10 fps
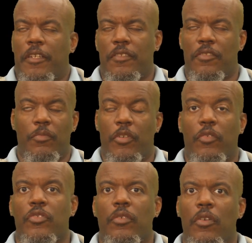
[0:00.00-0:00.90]
superhero
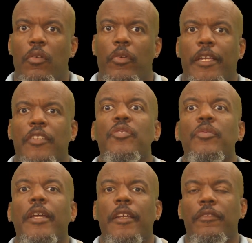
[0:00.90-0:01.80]
show going
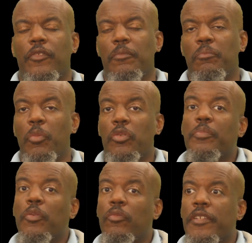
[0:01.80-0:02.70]
today for
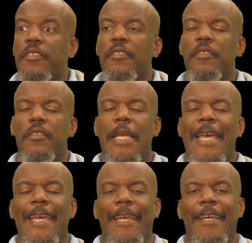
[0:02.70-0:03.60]
multiple reasons.
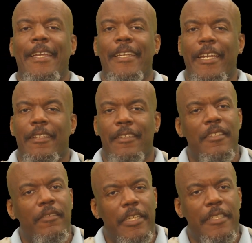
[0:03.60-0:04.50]
And again, this
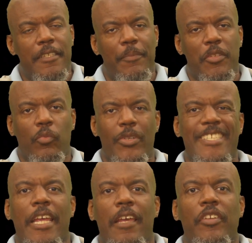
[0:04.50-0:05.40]
episode
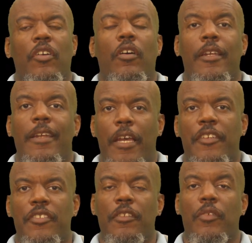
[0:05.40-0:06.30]
wasn't heavy on
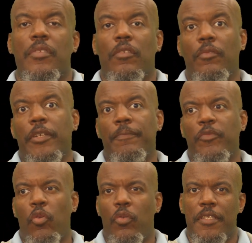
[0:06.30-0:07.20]
action. There was a little bit
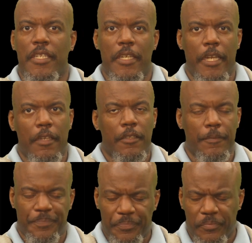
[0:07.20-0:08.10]
towards the end,
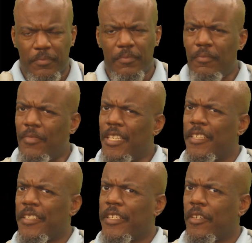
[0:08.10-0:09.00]
an
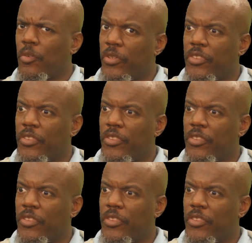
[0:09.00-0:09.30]
encounter with